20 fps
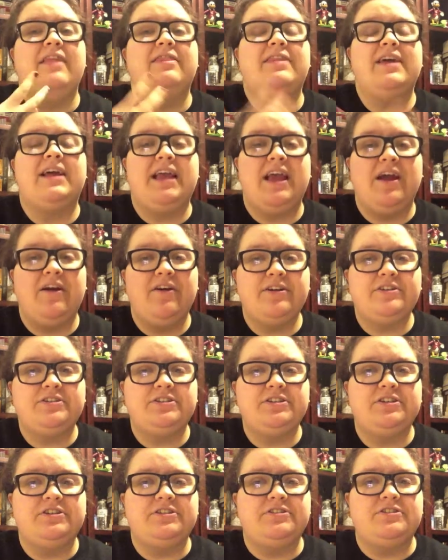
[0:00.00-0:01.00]
The
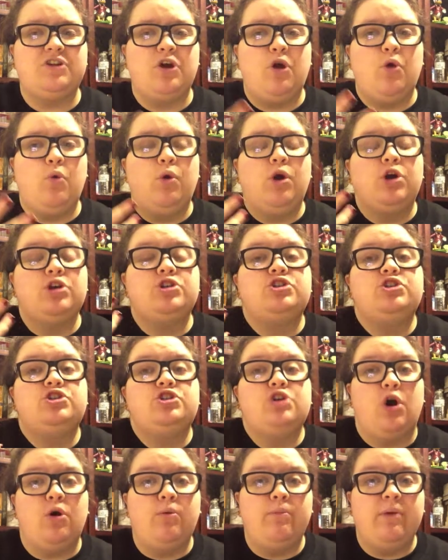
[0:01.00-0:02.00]
characters were
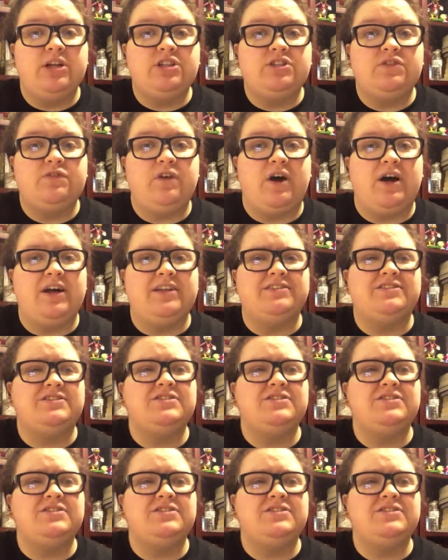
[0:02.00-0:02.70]
so much fun,